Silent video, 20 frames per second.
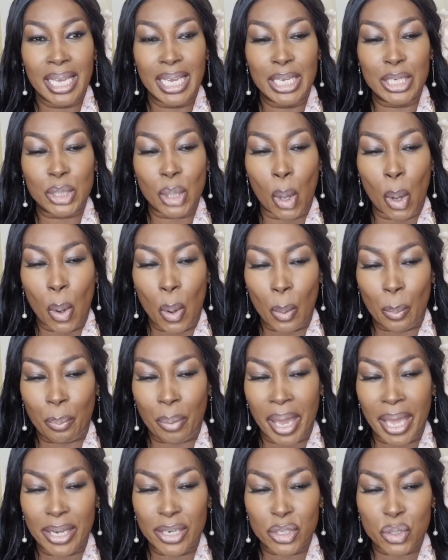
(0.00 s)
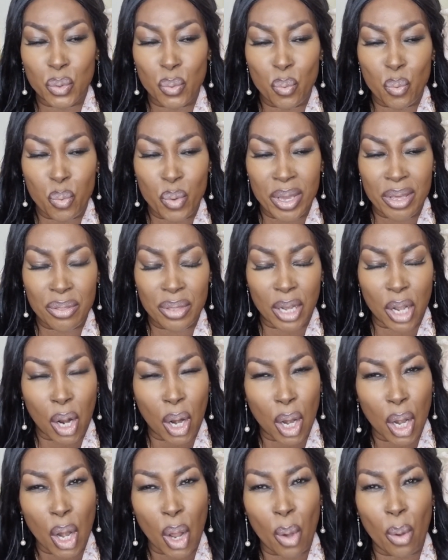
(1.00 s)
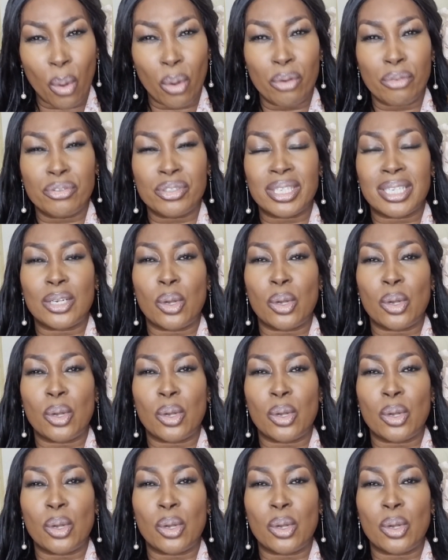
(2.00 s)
It opens with cloves.